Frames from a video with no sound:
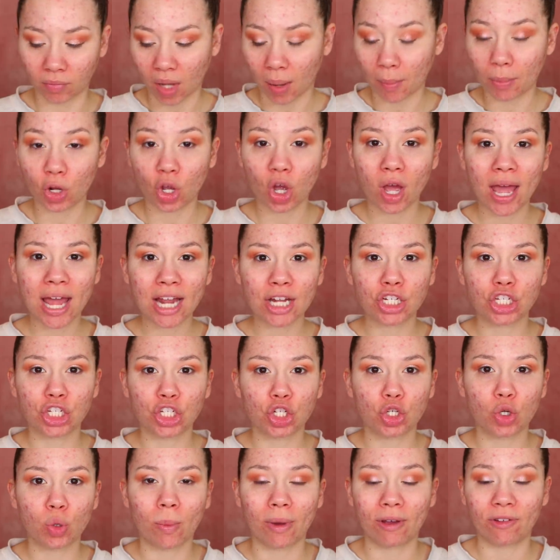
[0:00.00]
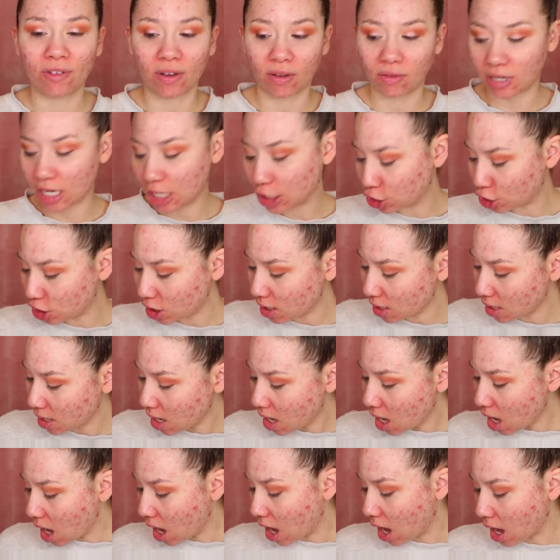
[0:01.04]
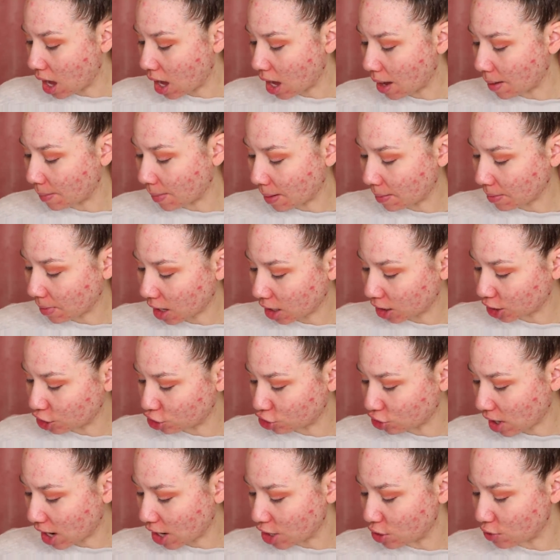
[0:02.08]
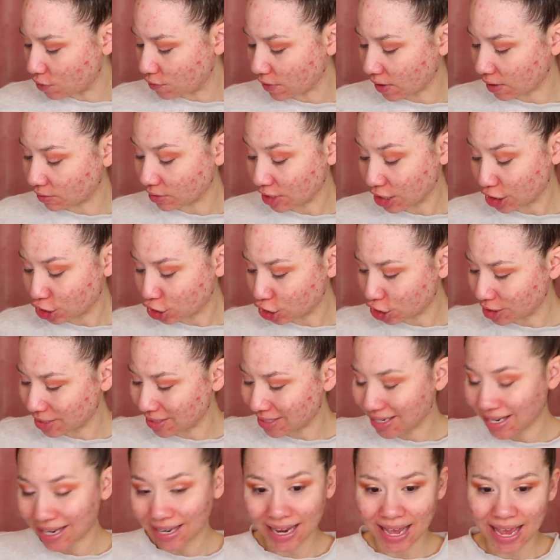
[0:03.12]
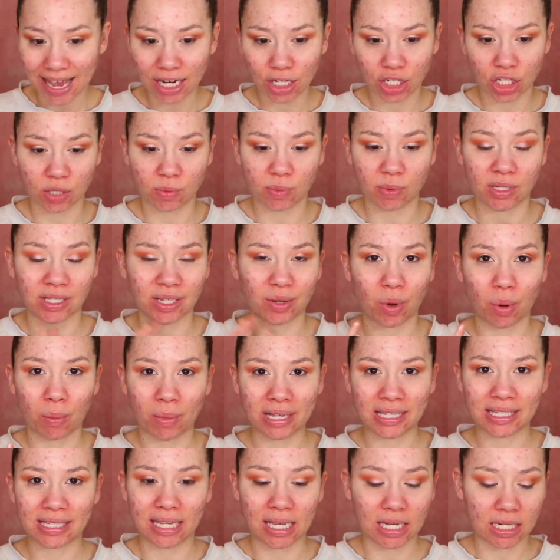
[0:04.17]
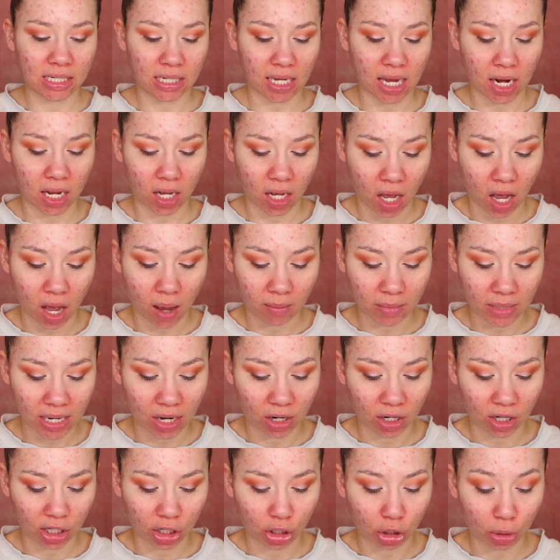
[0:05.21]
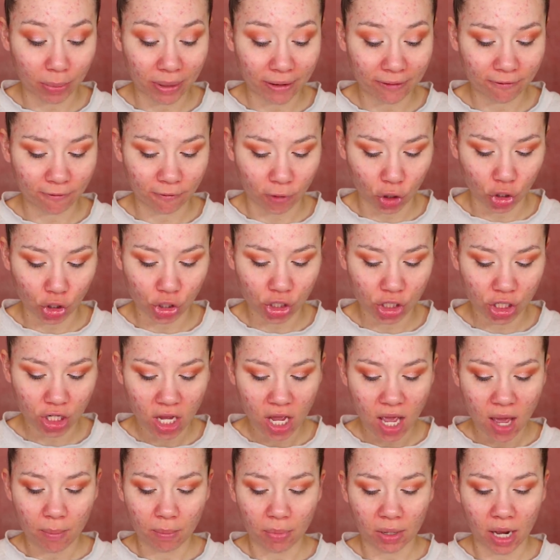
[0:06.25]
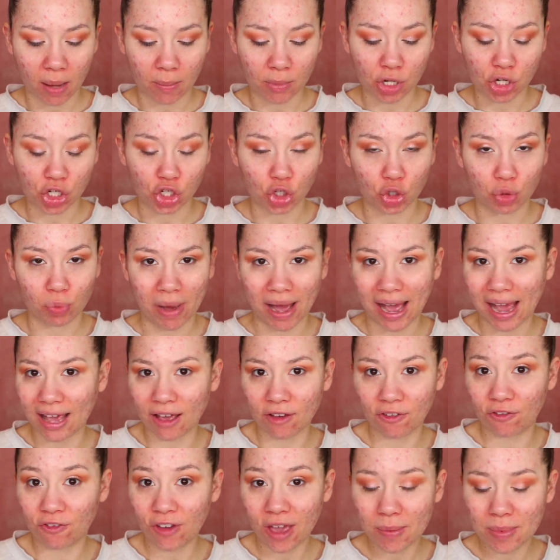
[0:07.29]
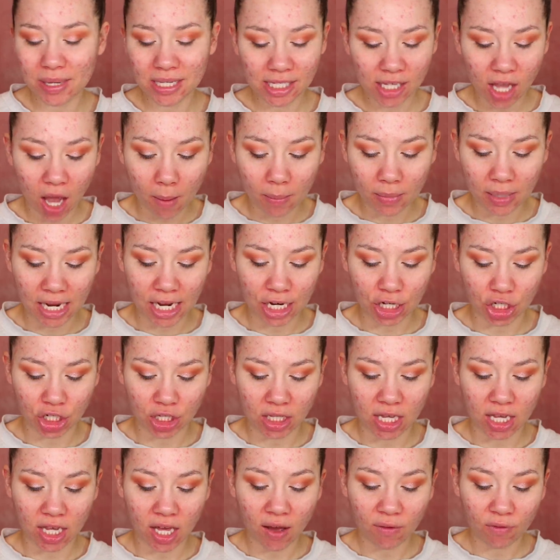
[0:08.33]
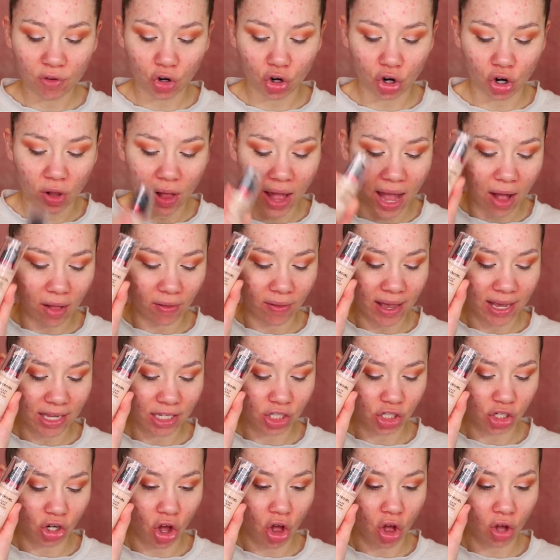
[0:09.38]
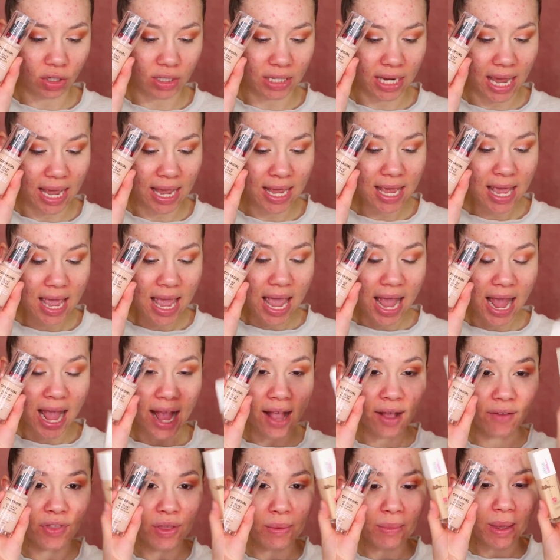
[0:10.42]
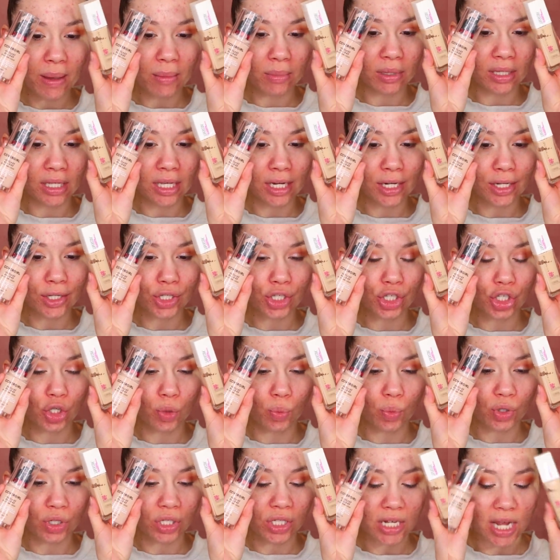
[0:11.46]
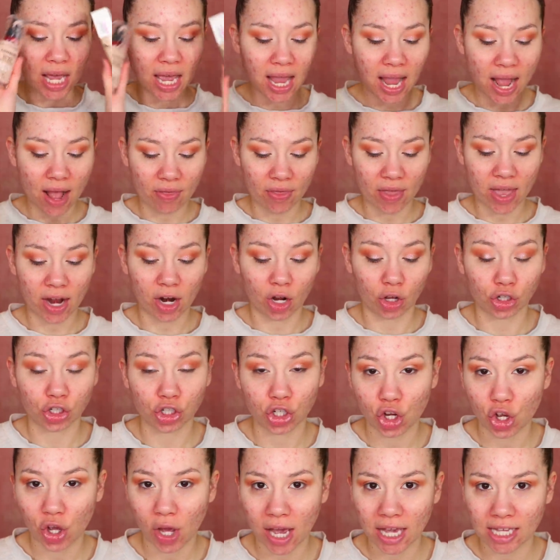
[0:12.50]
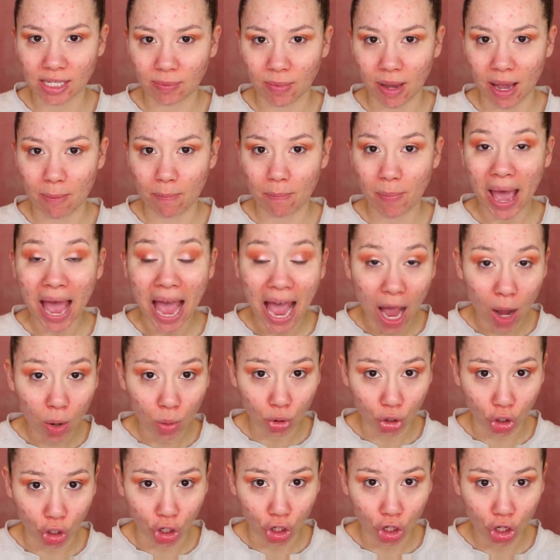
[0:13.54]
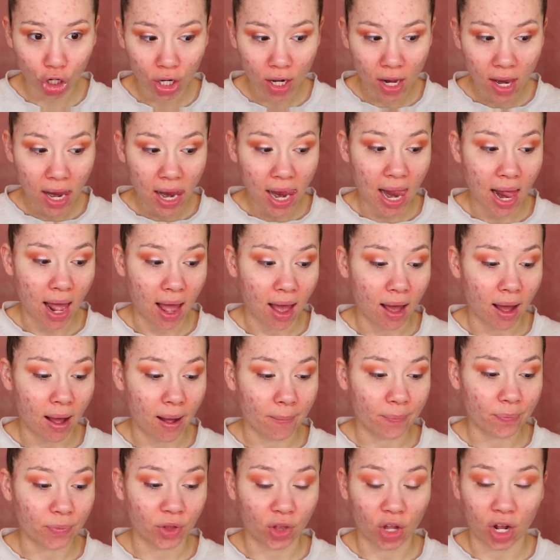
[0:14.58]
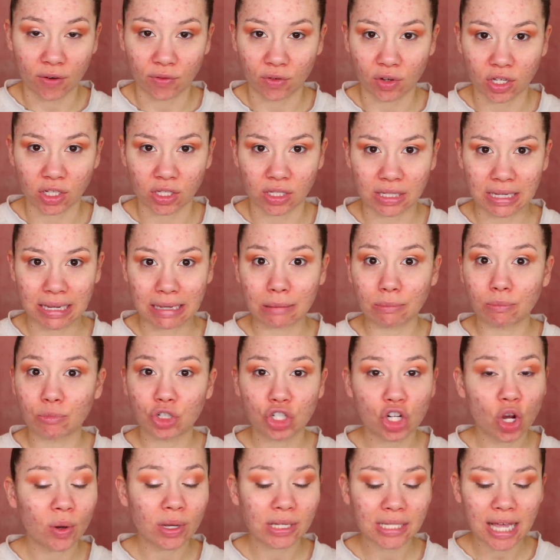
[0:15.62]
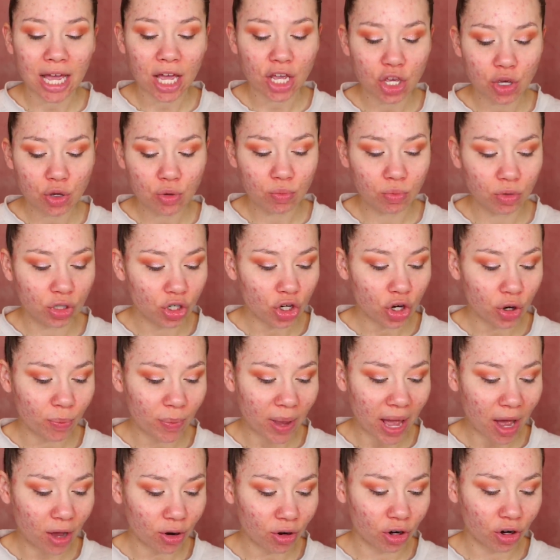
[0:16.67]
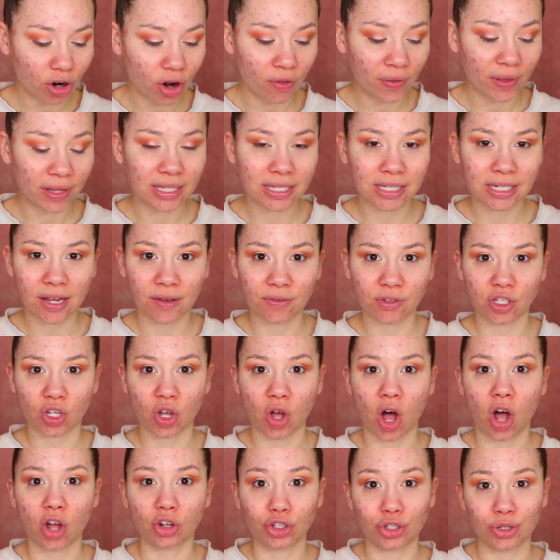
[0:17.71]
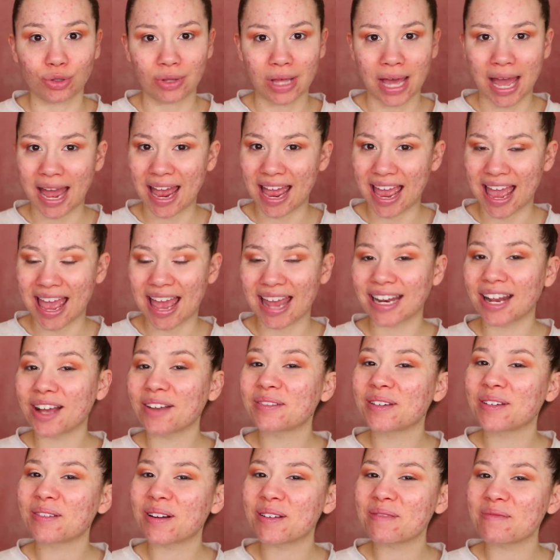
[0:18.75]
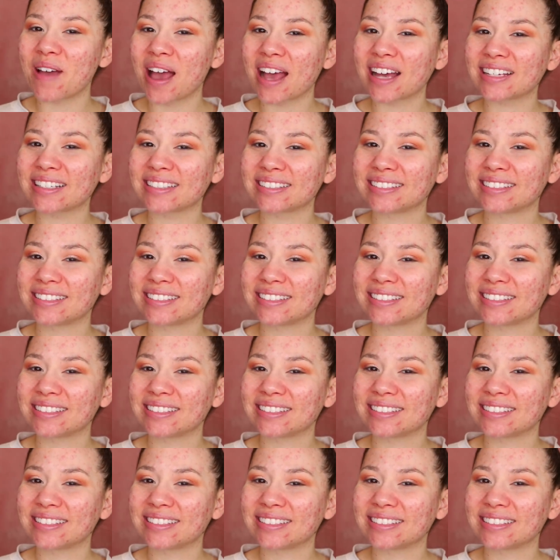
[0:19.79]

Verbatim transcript: I'm gonna go ahead and do my foundation. Um, I'm not gonna try a new foundation today just because I want my skin to kind of calm down a little bit first. But I'm gonna do my famous combination, the CoverGirl Outlast All Day and the Maybelline Superstay. And then I'll show you guys my powder. Um, a lot of you guys say, show us how you do your powder and all that stuff. So I'll do that and I'll be right back.